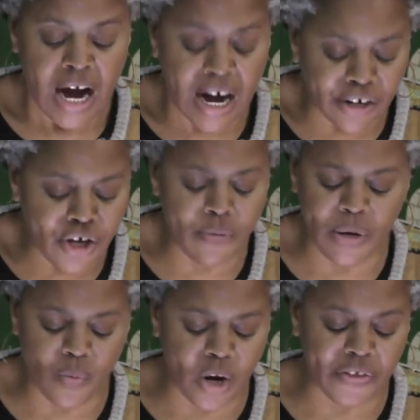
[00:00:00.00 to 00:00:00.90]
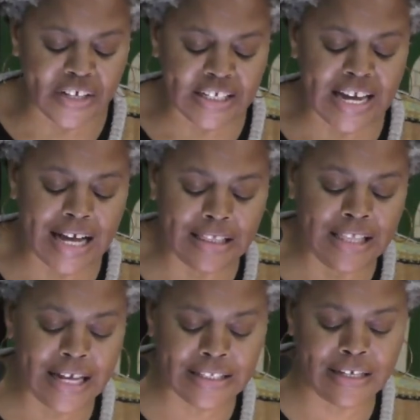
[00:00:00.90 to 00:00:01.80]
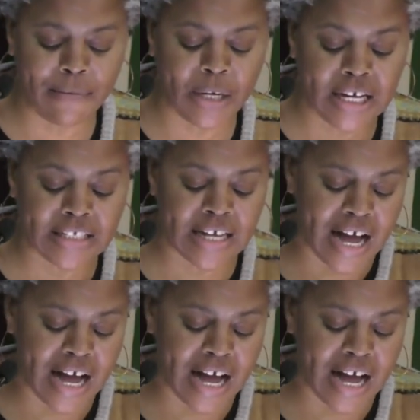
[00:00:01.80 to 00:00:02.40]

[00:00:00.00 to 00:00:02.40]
Our human worth is not lessened because